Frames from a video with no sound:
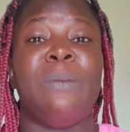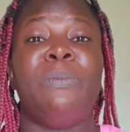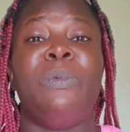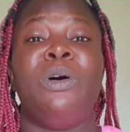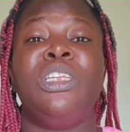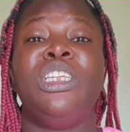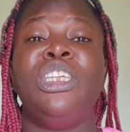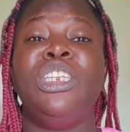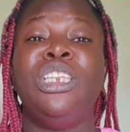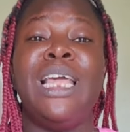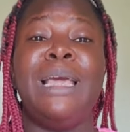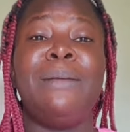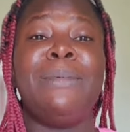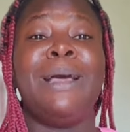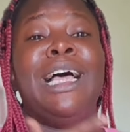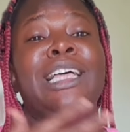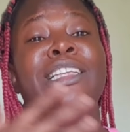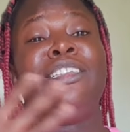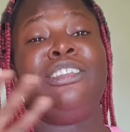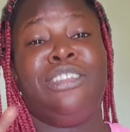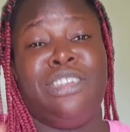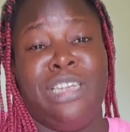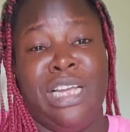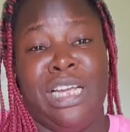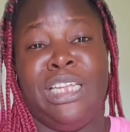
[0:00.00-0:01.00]
But the name
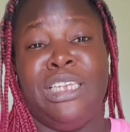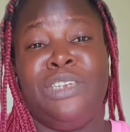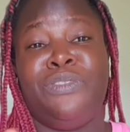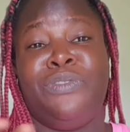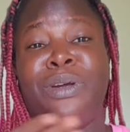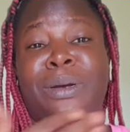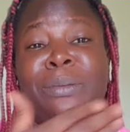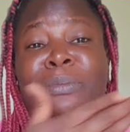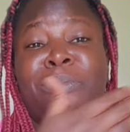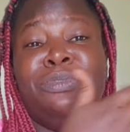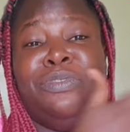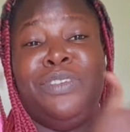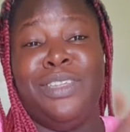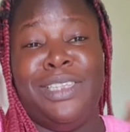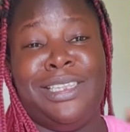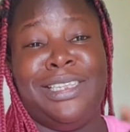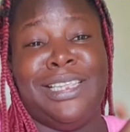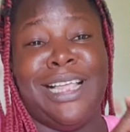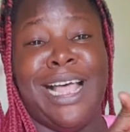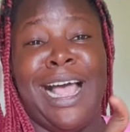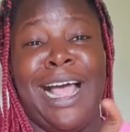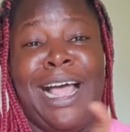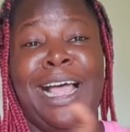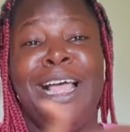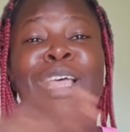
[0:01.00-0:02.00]
has changed from
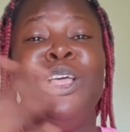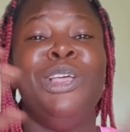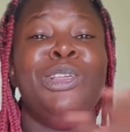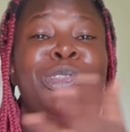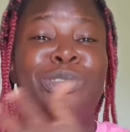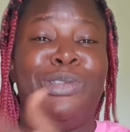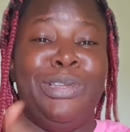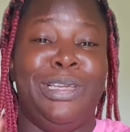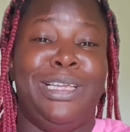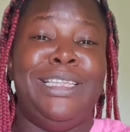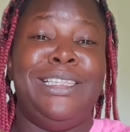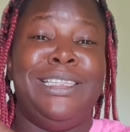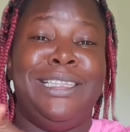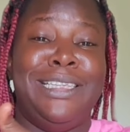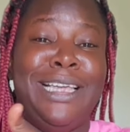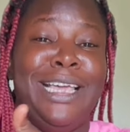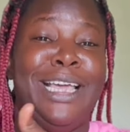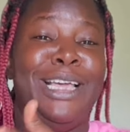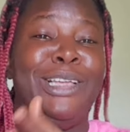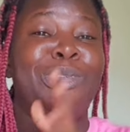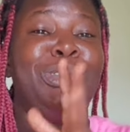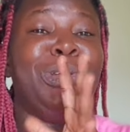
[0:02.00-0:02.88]
visa to ETA,